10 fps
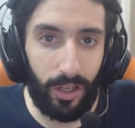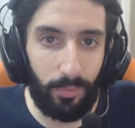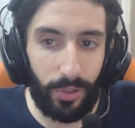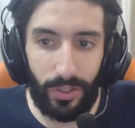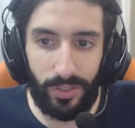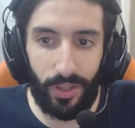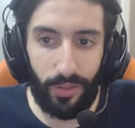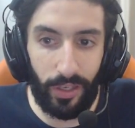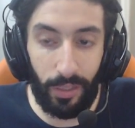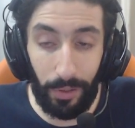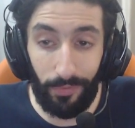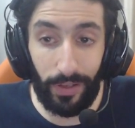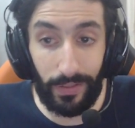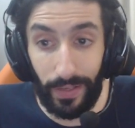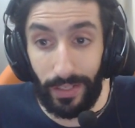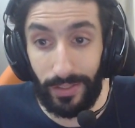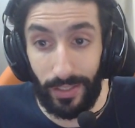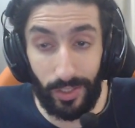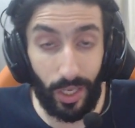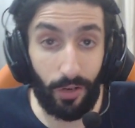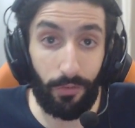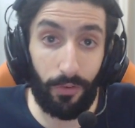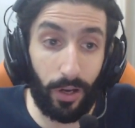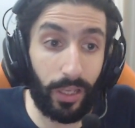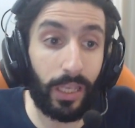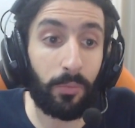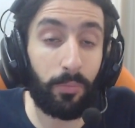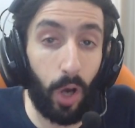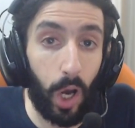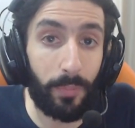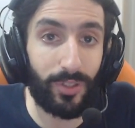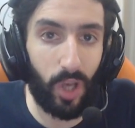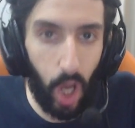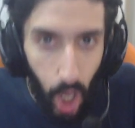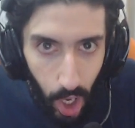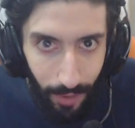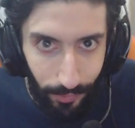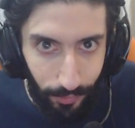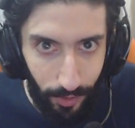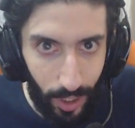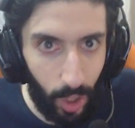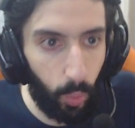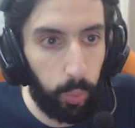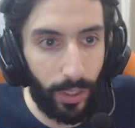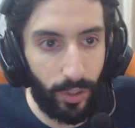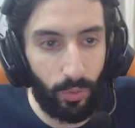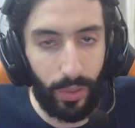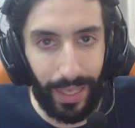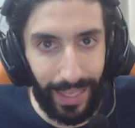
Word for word: Because the thing about Final Fantasy is it fucking pops off when you